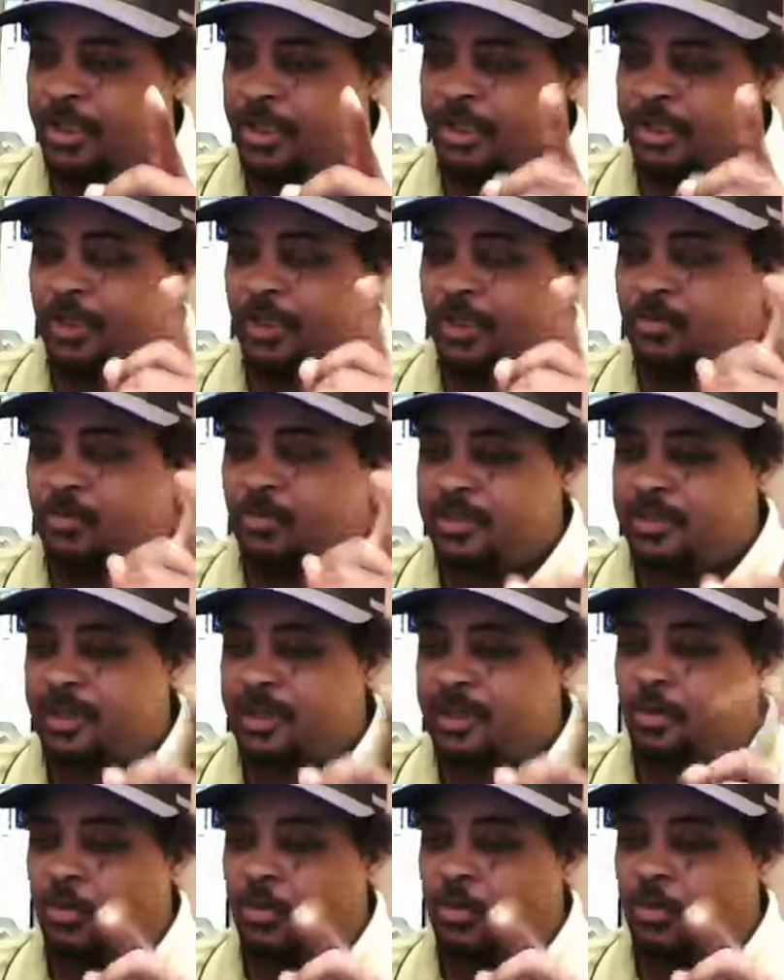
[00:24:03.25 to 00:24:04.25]
And they're going to see
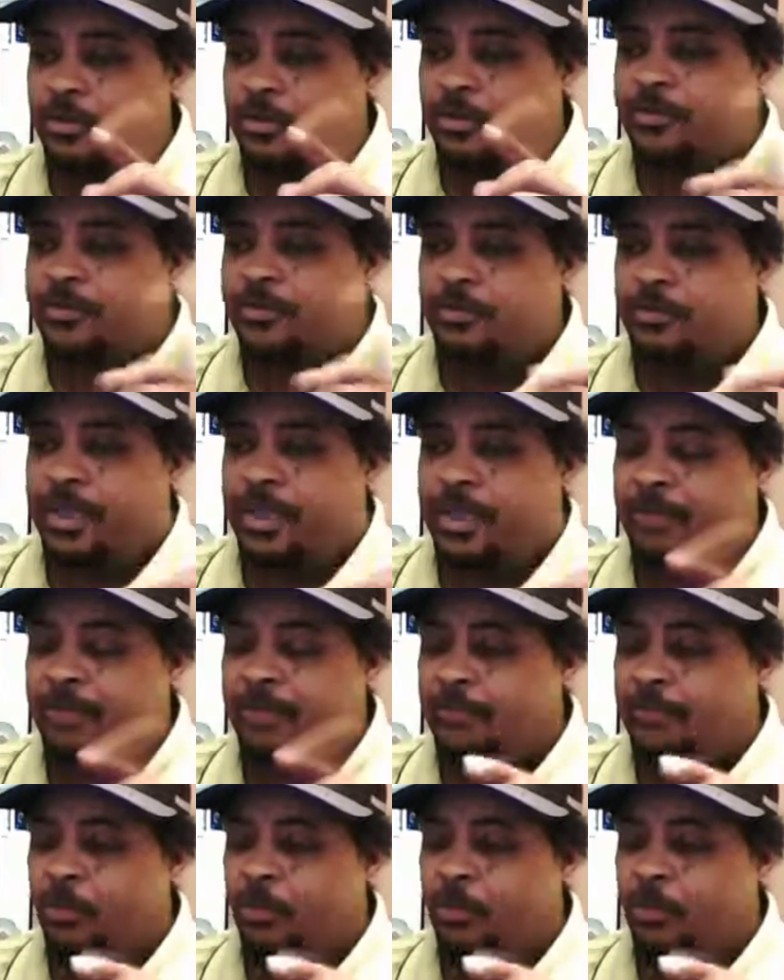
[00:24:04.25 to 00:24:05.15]
that, oh, this man